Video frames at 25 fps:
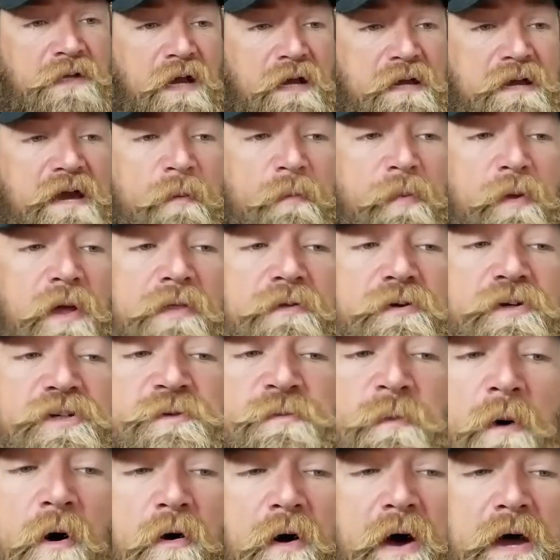Couple other
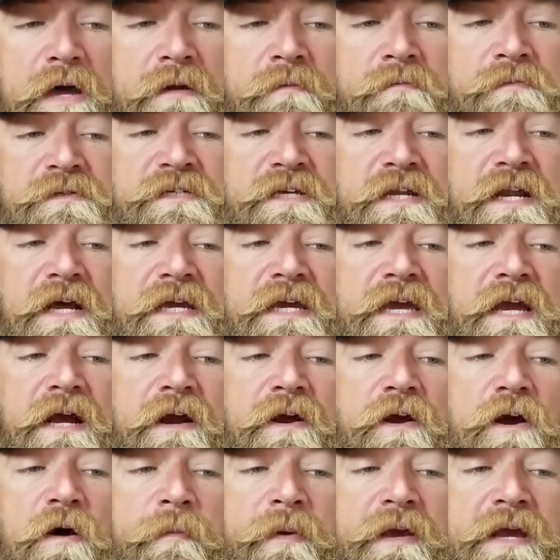small items that I
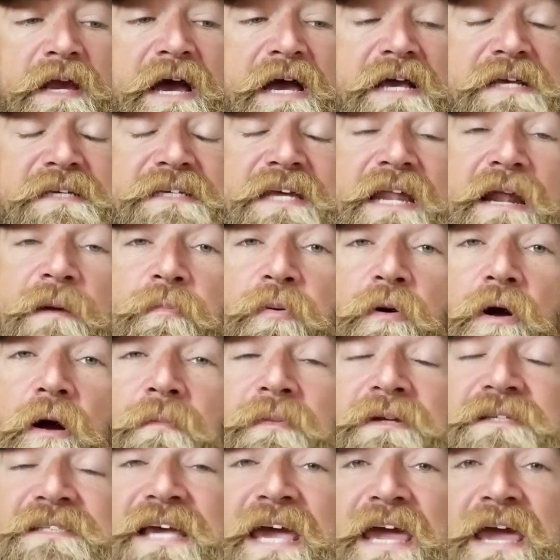carry on me, guys, and I
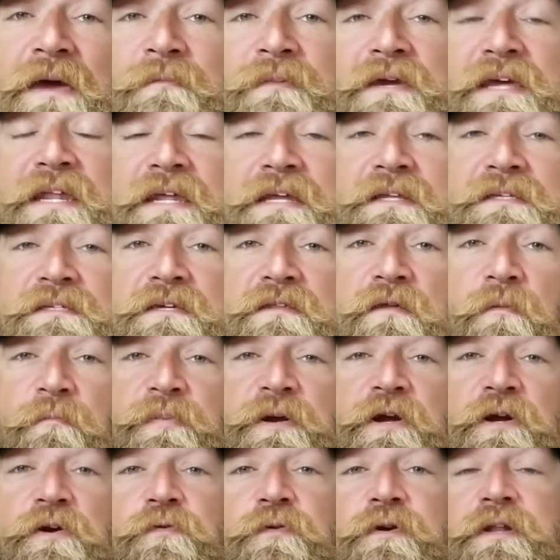promise I am getting to the
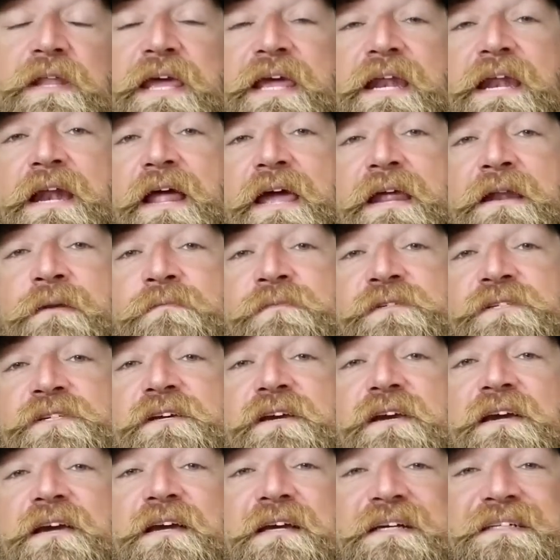beard related items
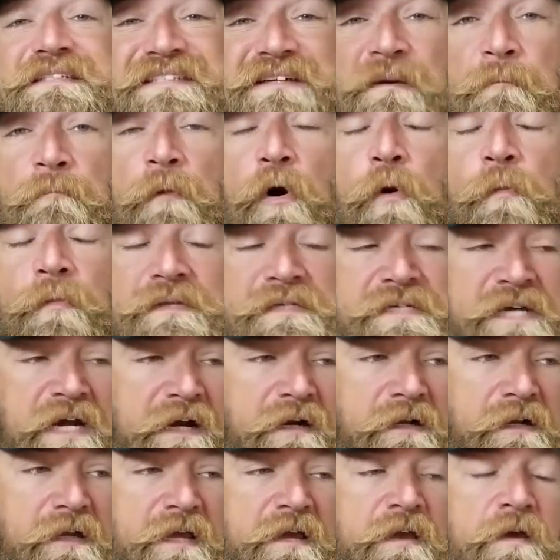
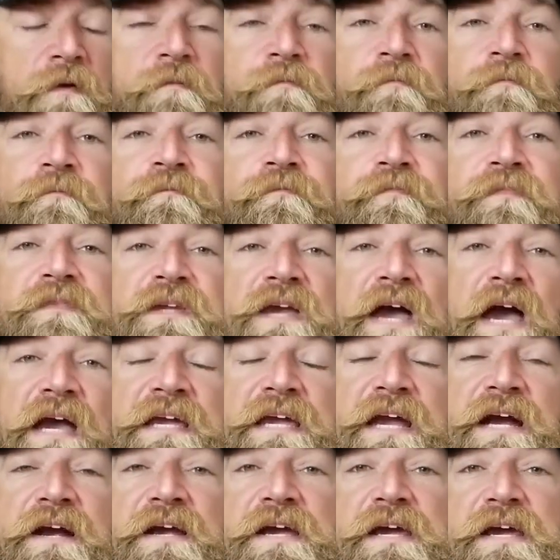momentarily. I
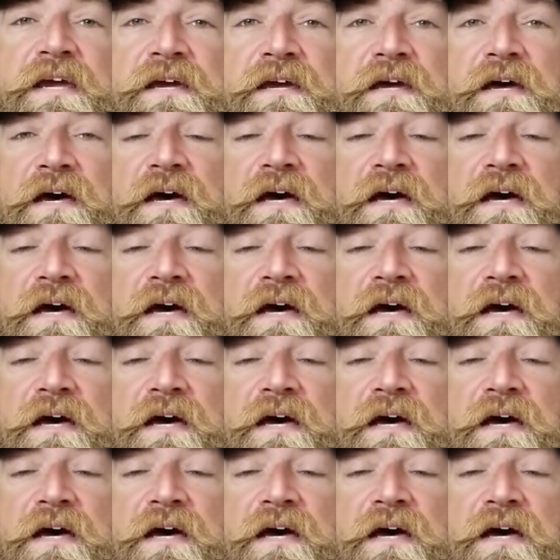carry a